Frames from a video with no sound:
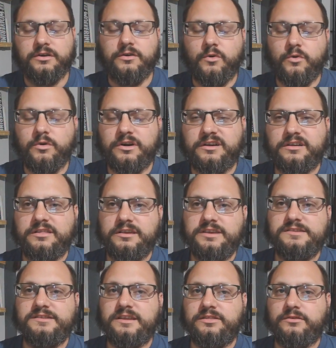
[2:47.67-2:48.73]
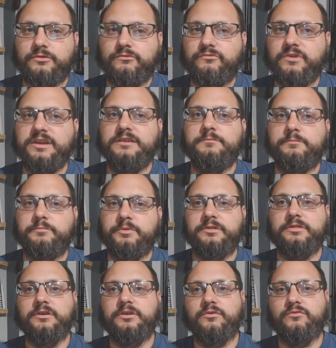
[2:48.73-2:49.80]
or at least that they're right,
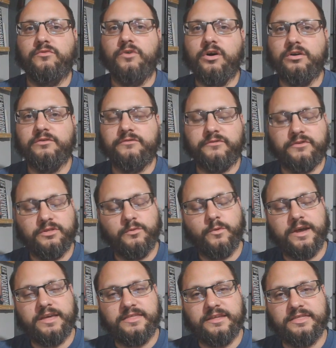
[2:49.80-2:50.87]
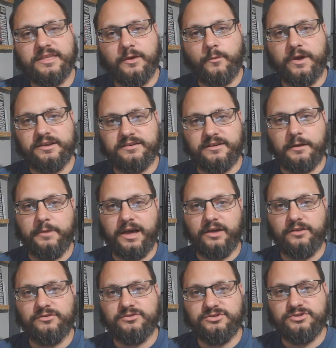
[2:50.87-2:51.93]
but they're wrong for the way that they went
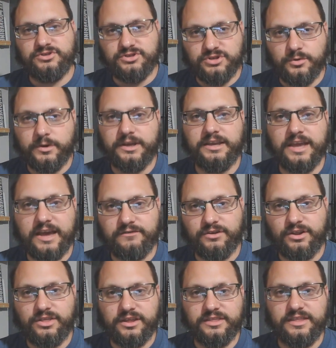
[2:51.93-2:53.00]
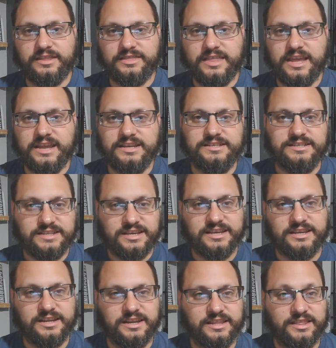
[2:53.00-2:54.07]
about doing everything that they
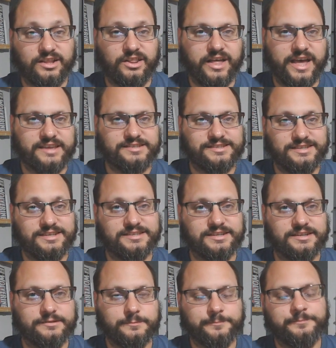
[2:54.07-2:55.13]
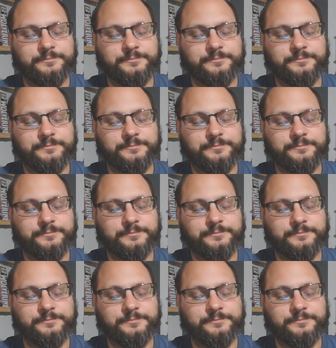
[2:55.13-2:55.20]
did in the last season.